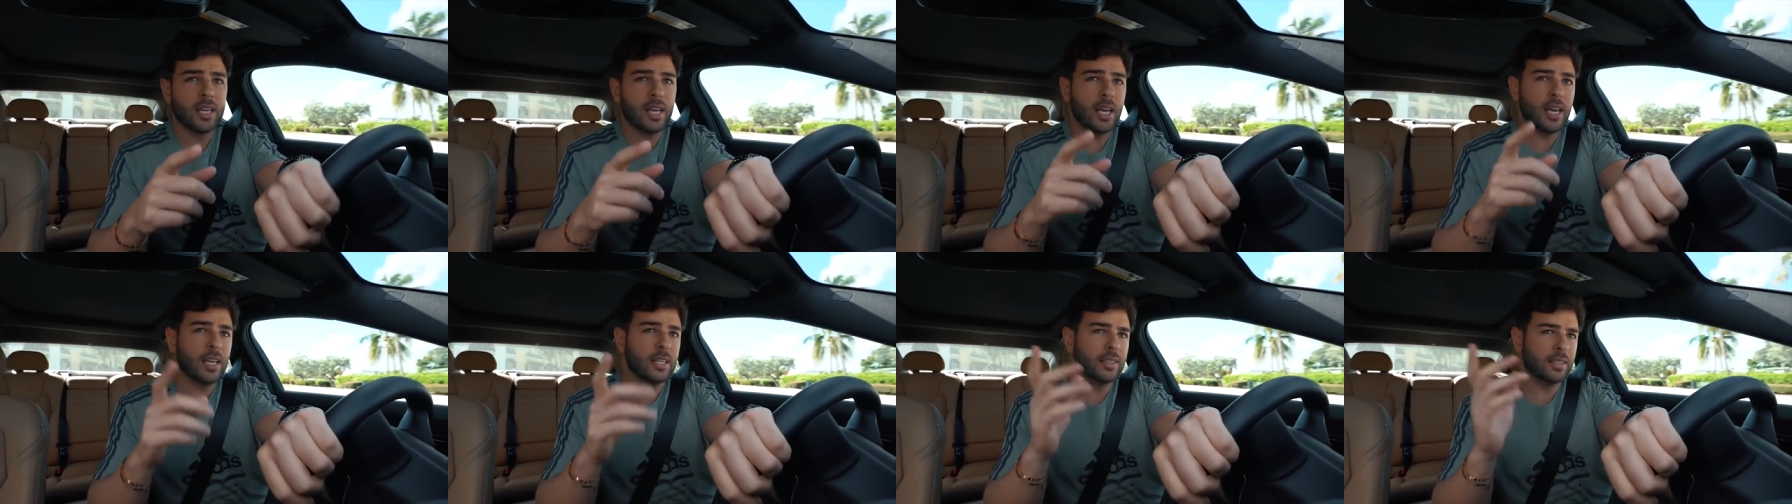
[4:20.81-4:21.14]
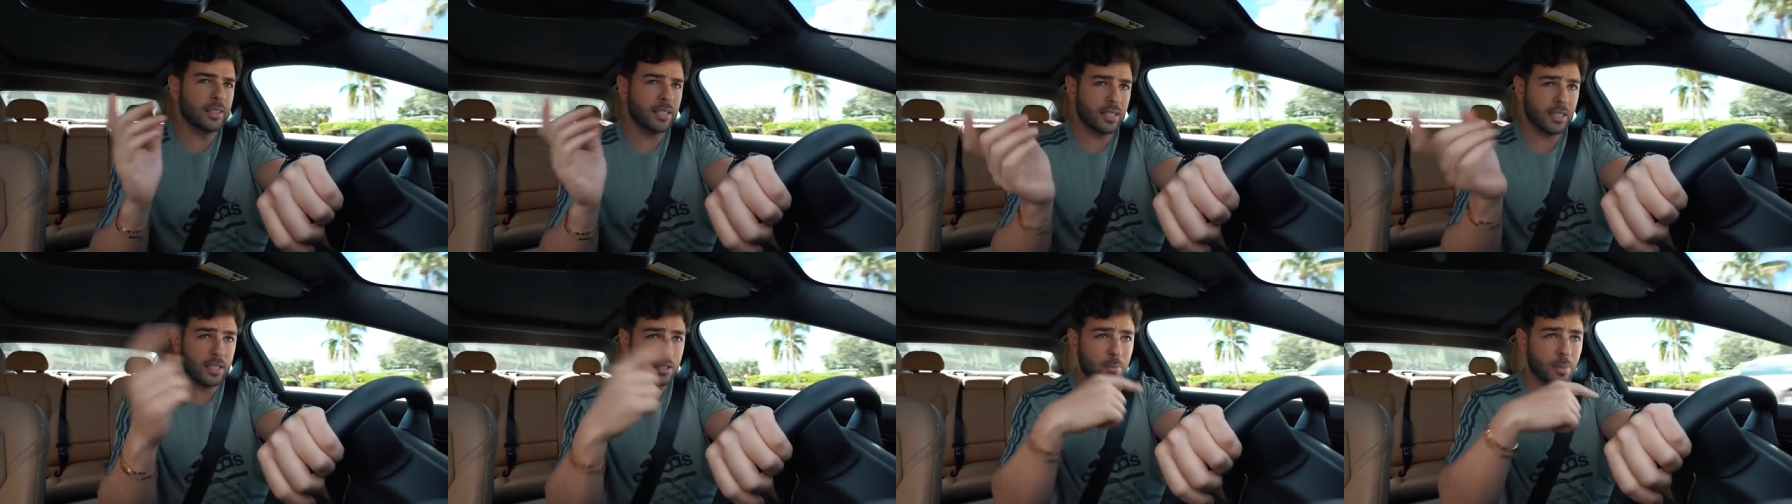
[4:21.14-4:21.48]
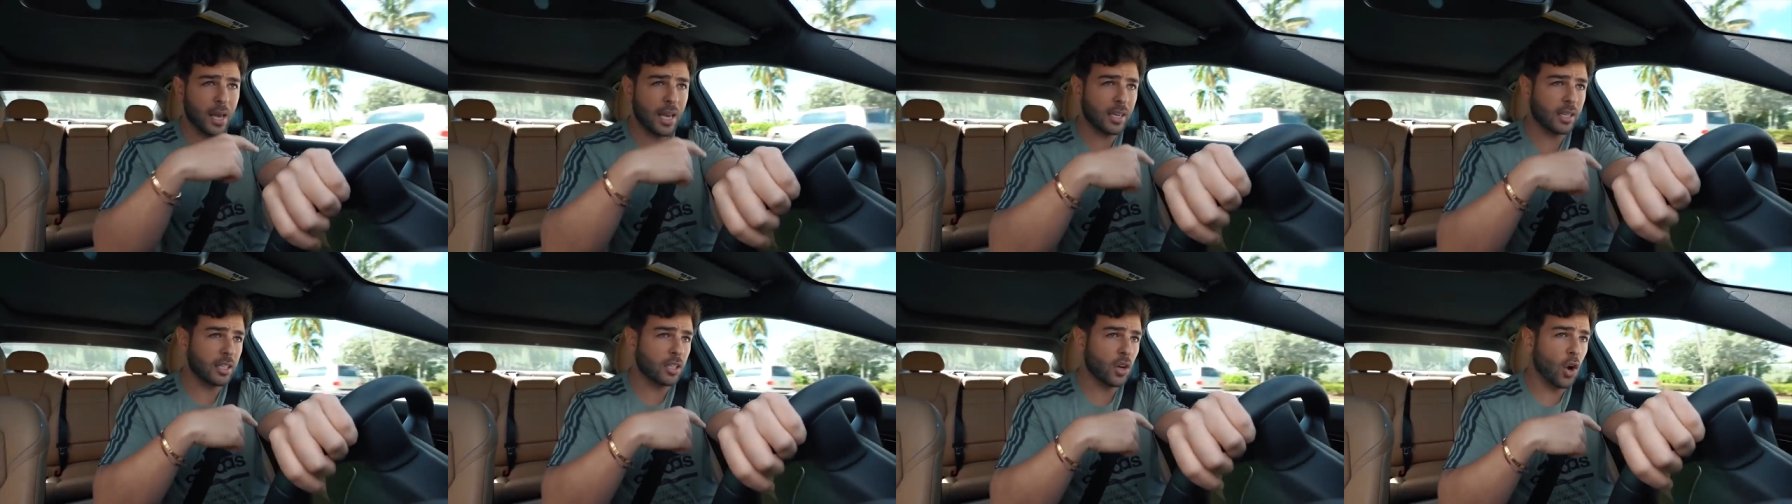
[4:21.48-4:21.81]
and this is
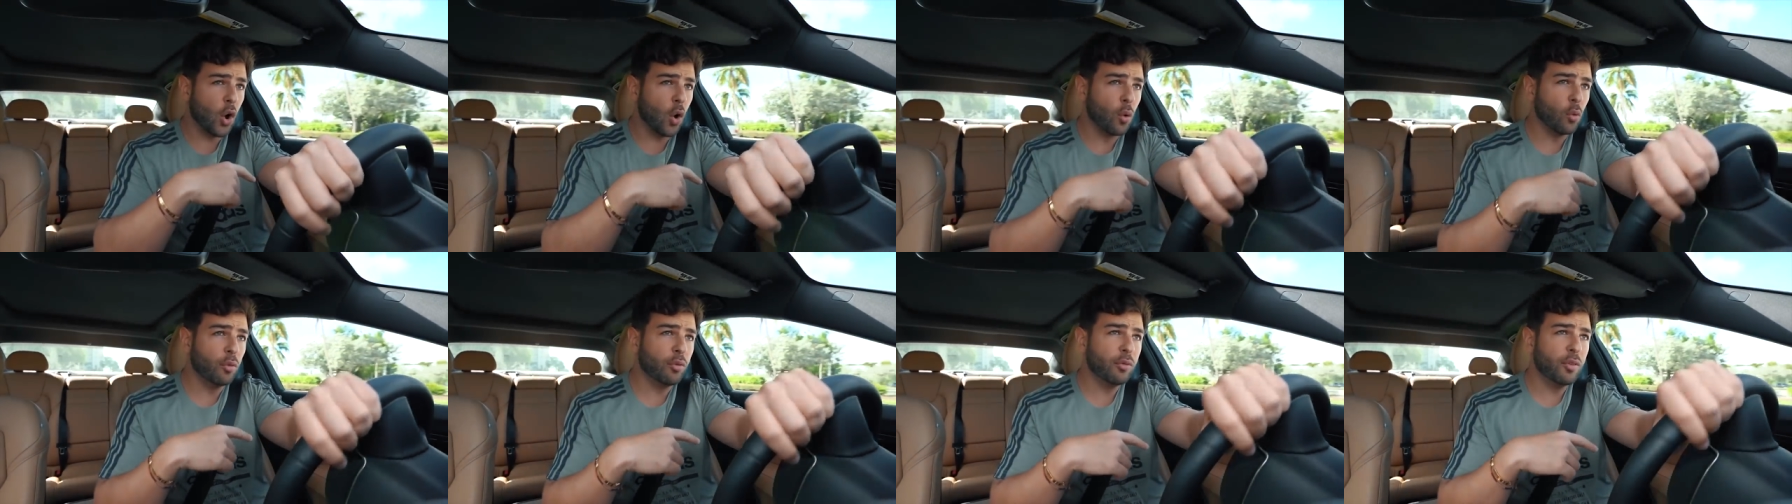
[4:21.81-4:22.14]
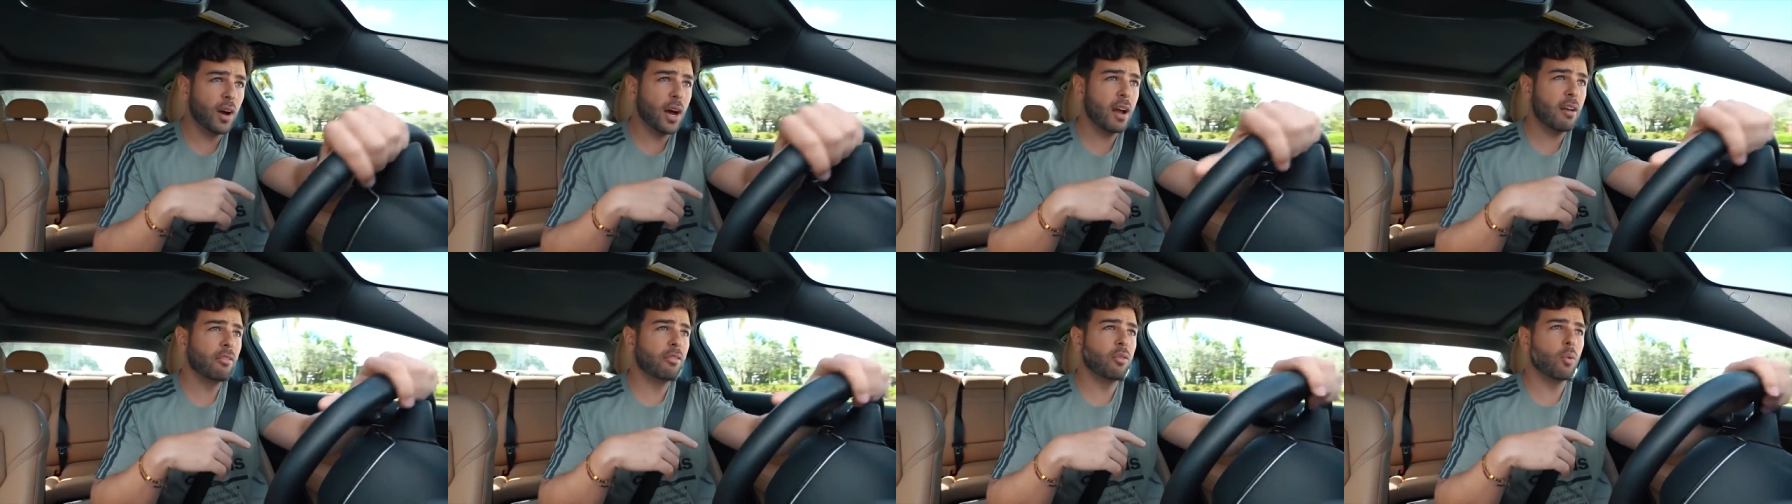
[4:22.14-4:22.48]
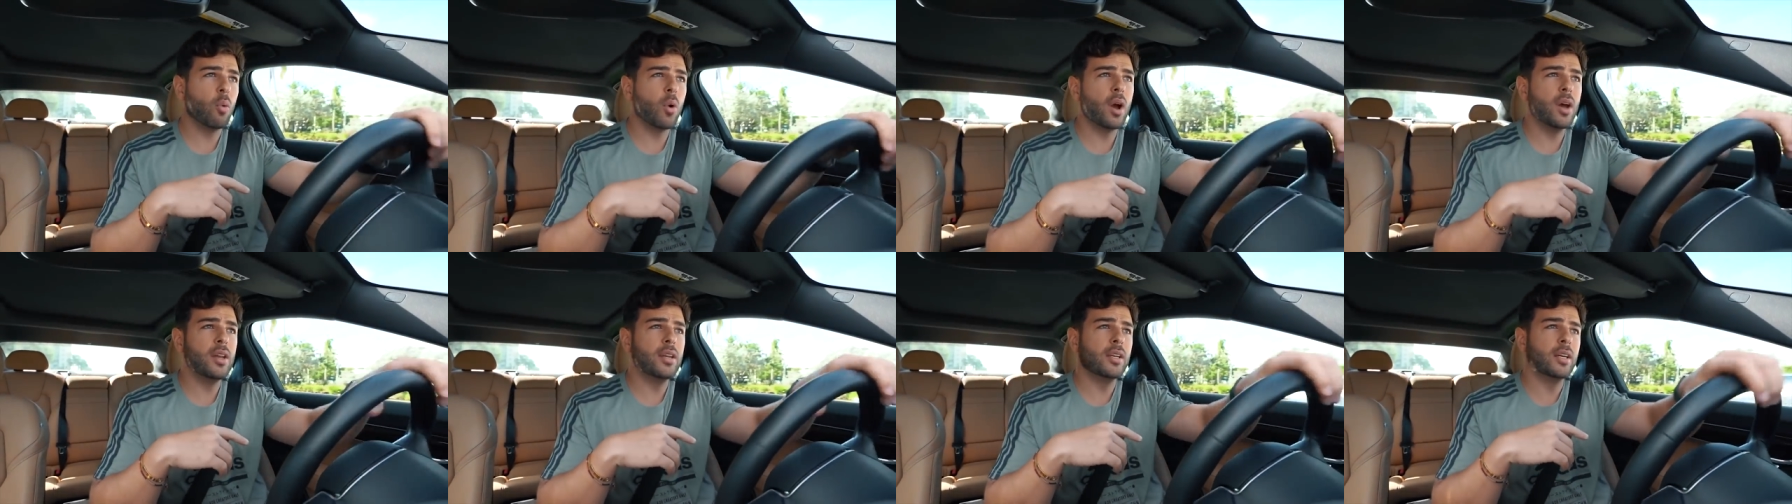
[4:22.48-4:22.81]
back in oh five
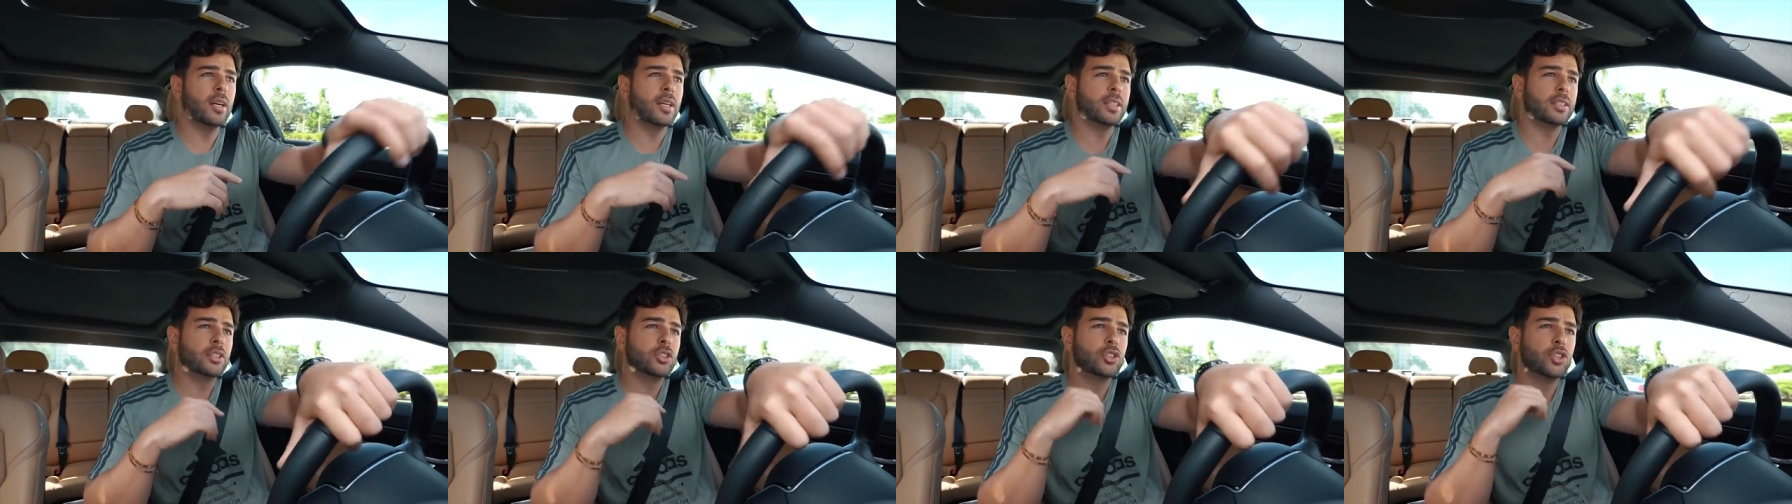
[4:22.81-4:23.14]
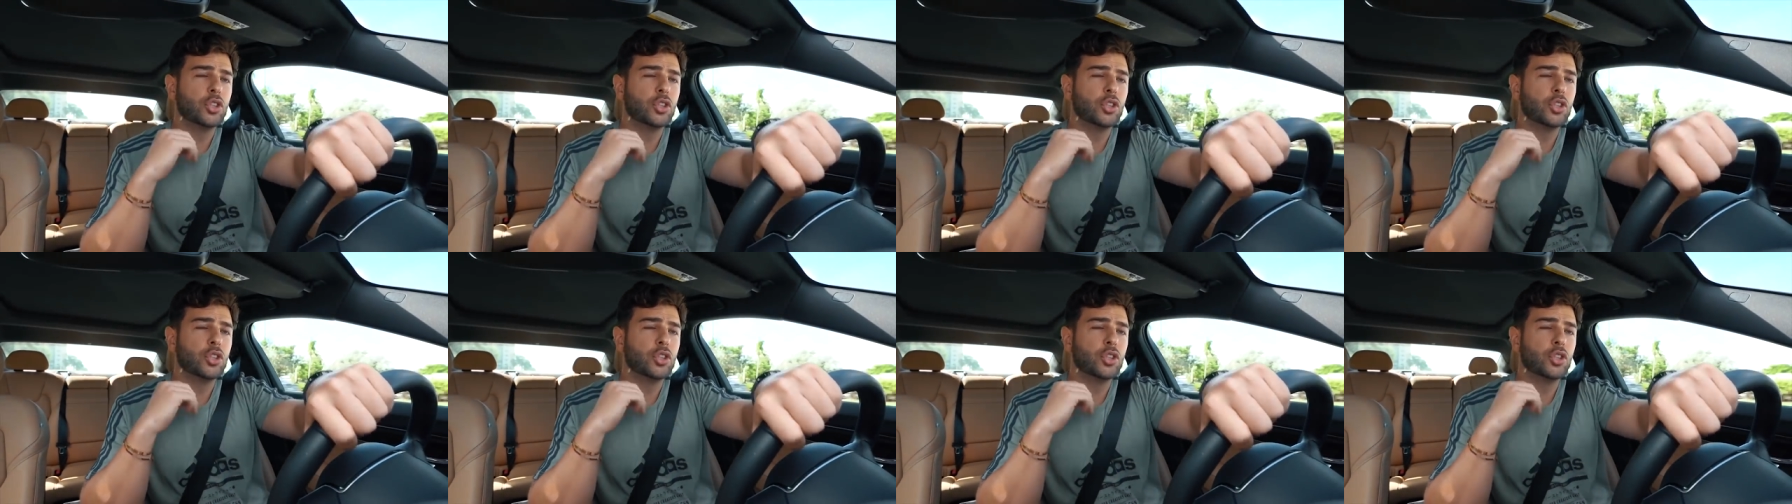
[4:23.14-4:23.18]
when uh,